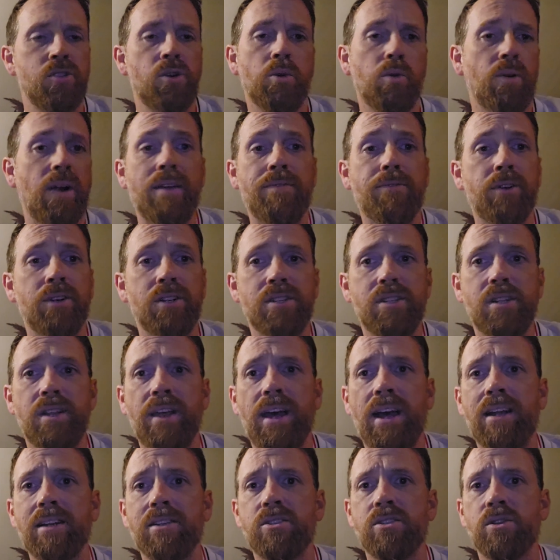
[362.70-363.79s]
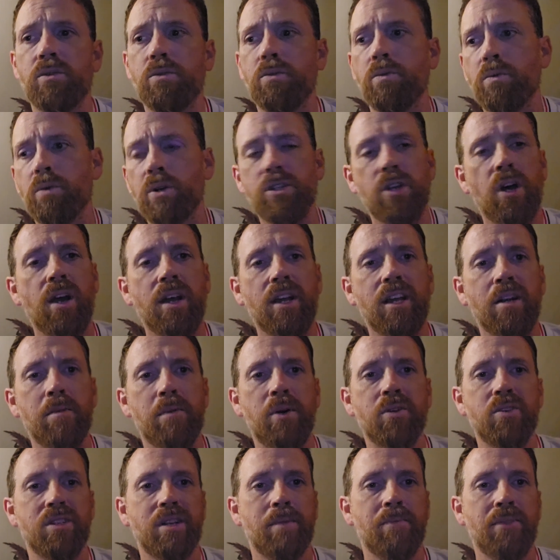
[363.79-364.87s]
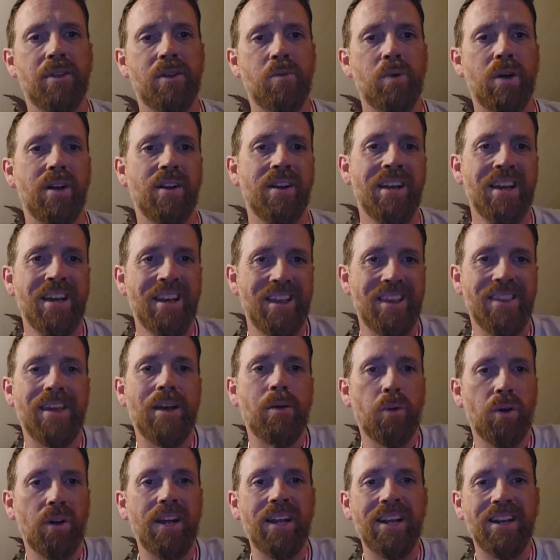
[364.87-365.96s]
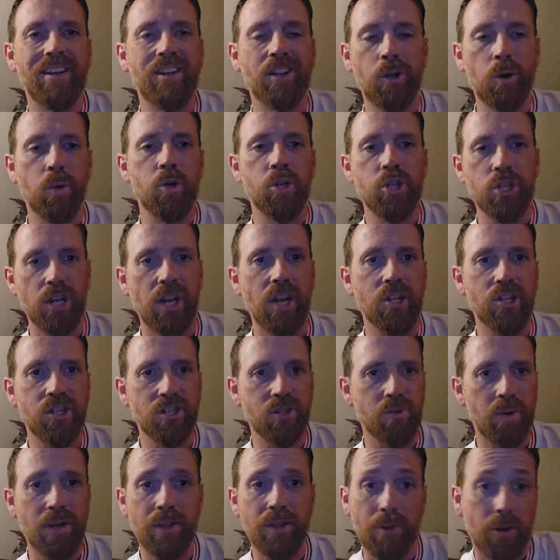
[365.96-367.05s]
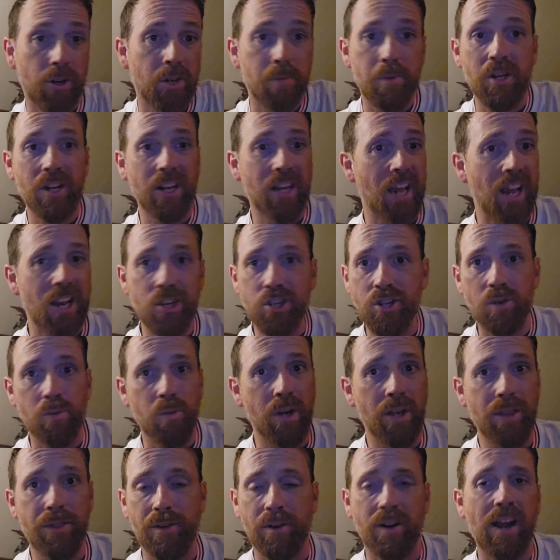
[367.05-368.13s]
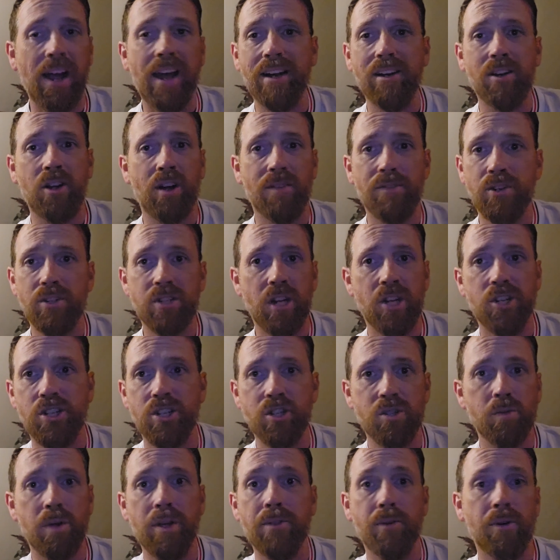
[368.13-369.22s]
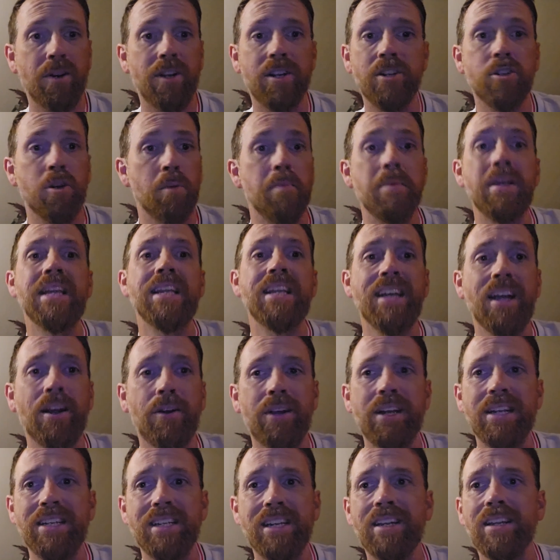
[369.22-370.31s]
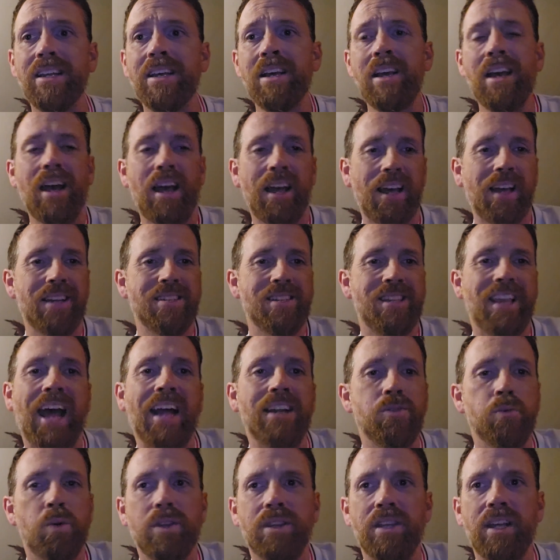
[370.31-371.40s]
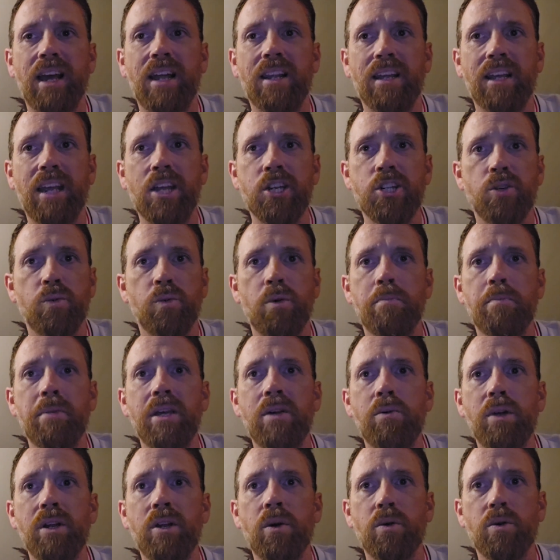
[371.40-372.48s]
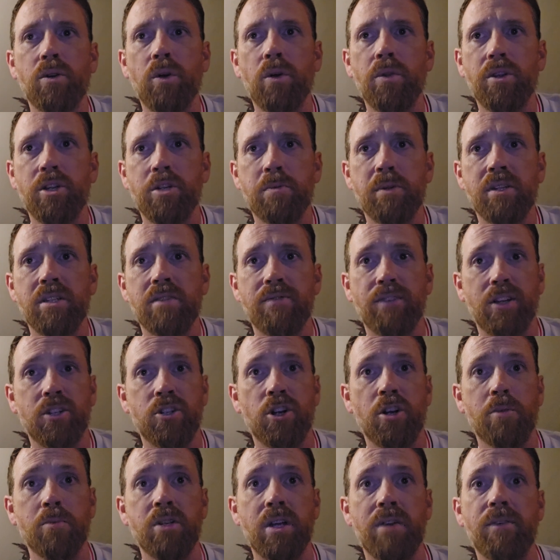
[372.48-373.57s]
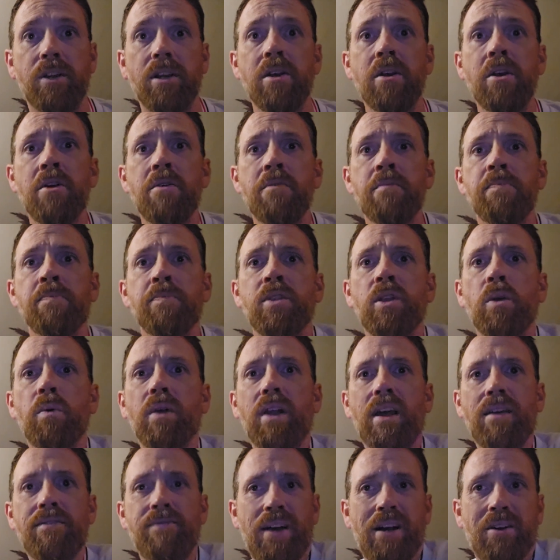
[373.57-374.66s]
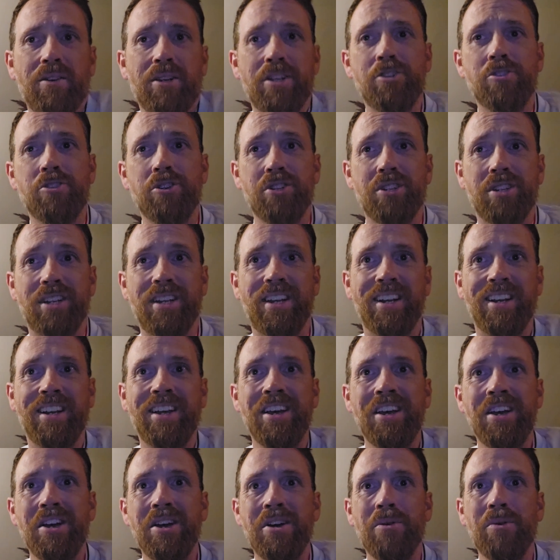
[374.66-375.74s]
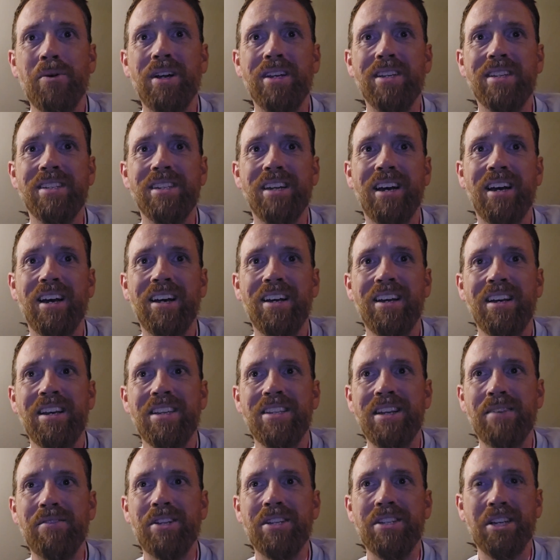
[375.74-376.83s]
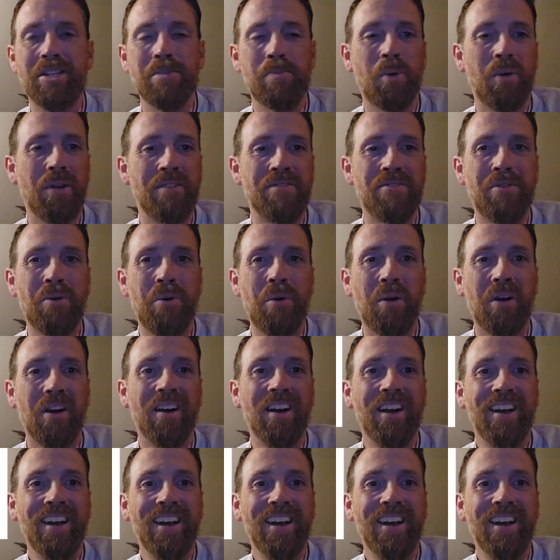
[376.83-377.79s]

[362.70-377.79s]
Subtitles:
no reference to that. So we're talking about something where they were in negotiations with or communication with or had conversations with or an intermediary did. I guess that's what the allegation would be. We don't know the specific terms of it. What I found interesting was 76.4.